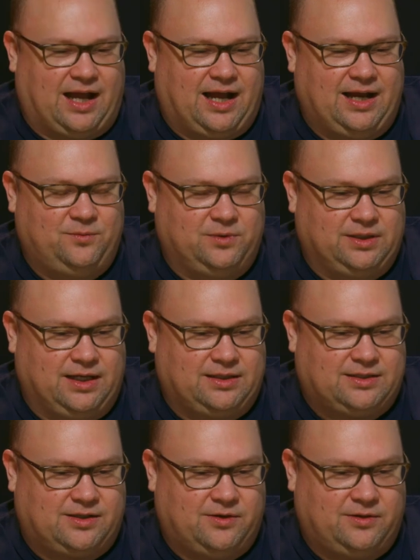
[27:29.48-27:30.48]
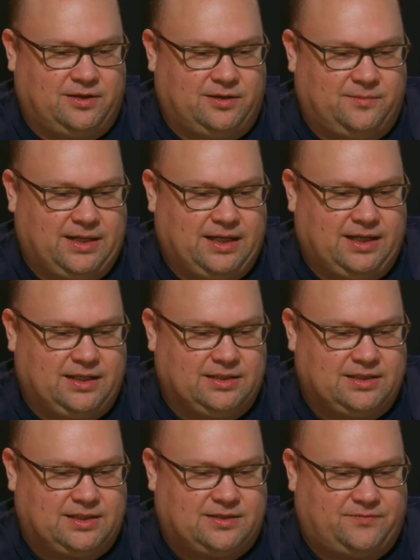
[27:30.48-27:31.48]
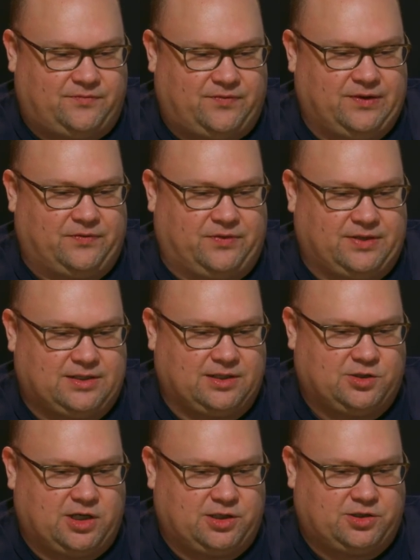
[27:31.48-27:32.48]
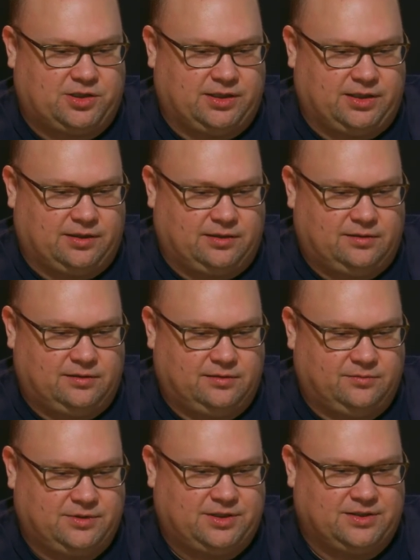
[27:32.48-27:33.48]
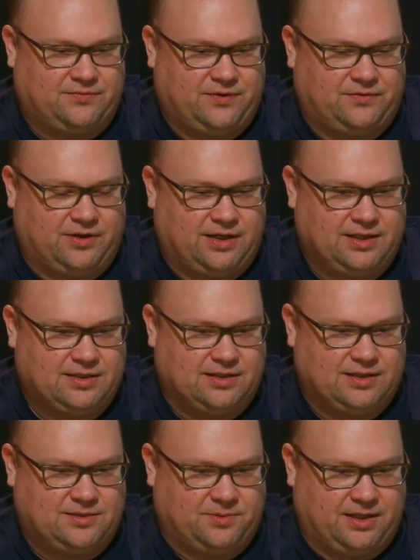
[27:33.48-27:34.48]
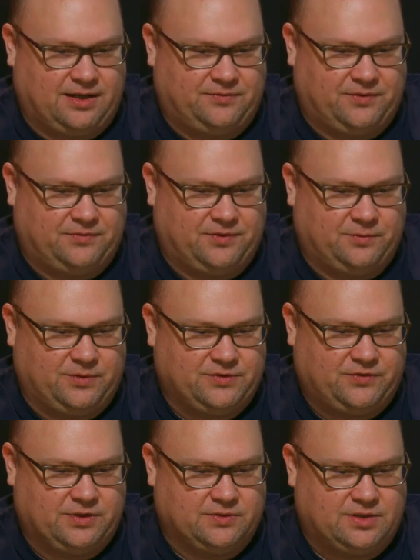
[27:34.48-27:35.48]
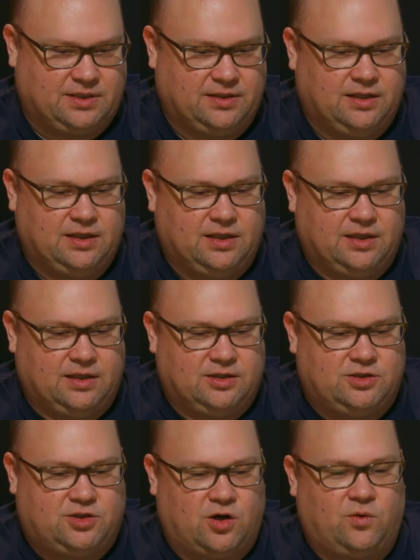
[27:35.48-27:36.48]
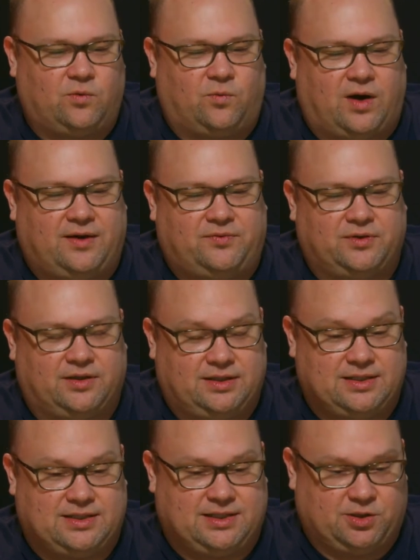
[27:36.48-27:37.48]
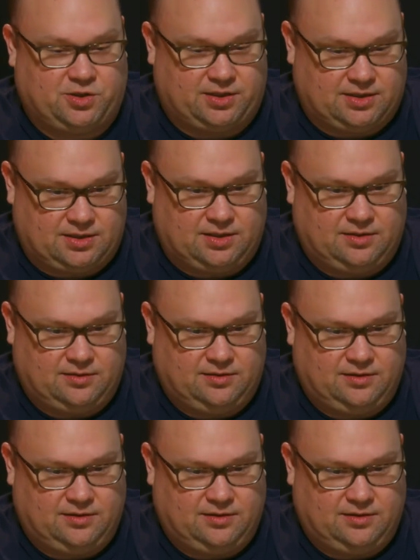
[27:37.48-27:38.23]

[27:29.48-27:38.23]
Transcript: I would like to go to Hamed's fifth suggestion here, which is fifth on his list, but not fifth that we've used. Don't waffle on decisions.